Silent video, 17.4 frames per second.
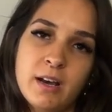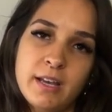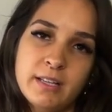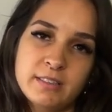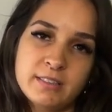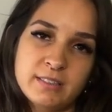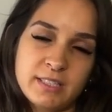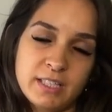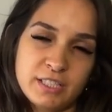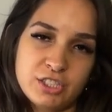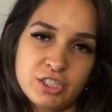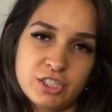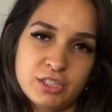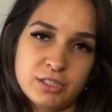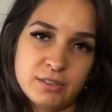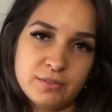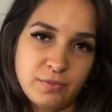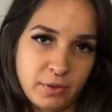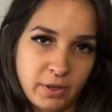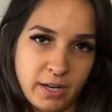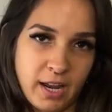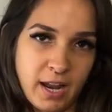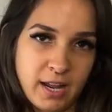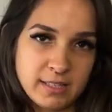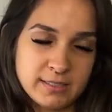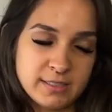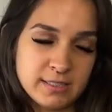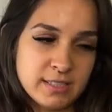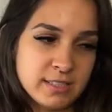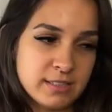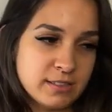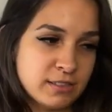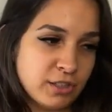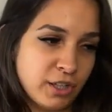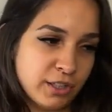extensions for
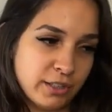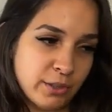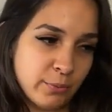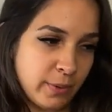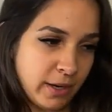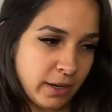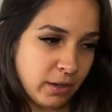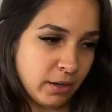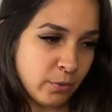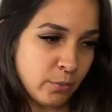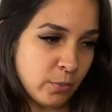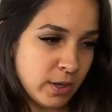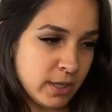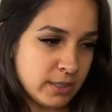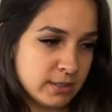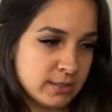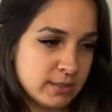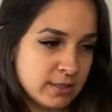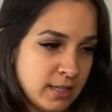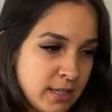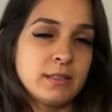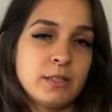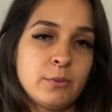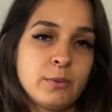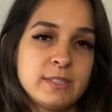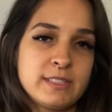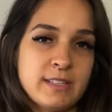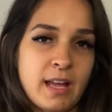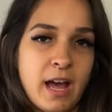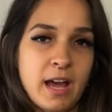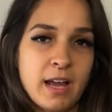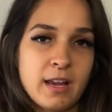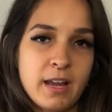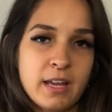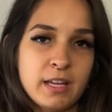classics, not the regular ones. The ones
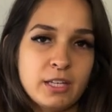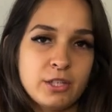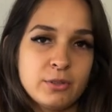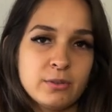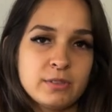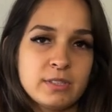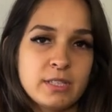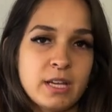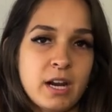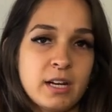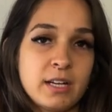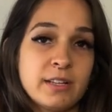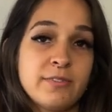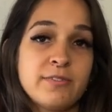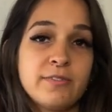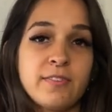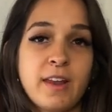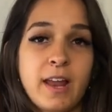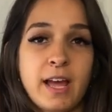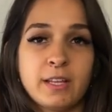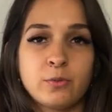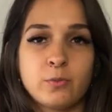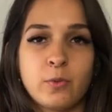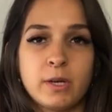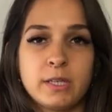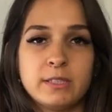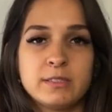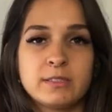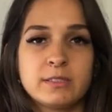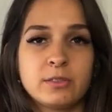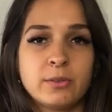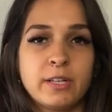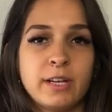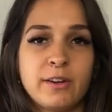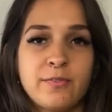I like using are the flat ones.
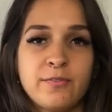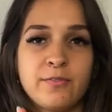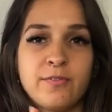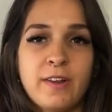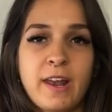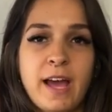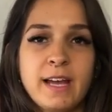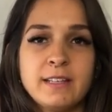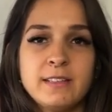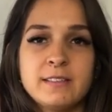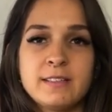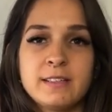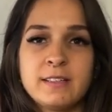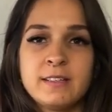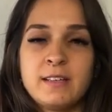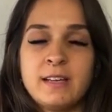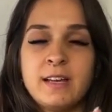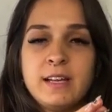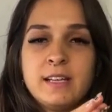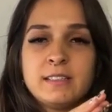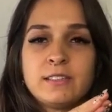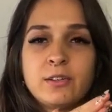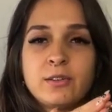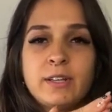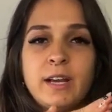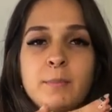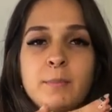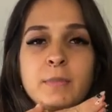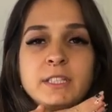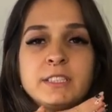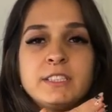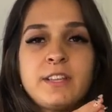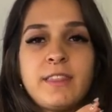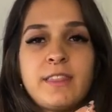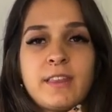So they're flat, so
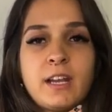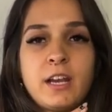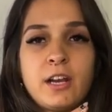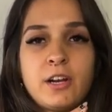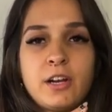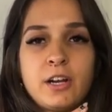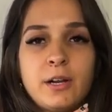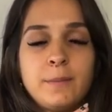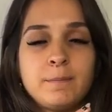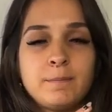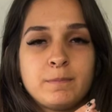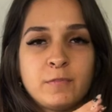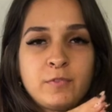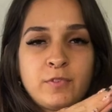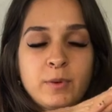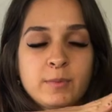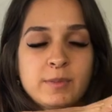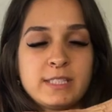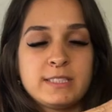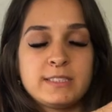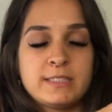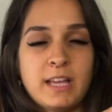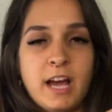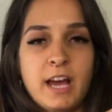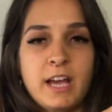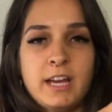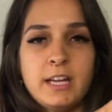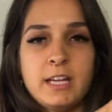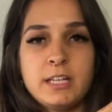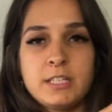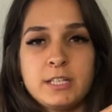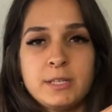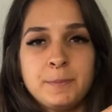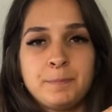much thinner from the side,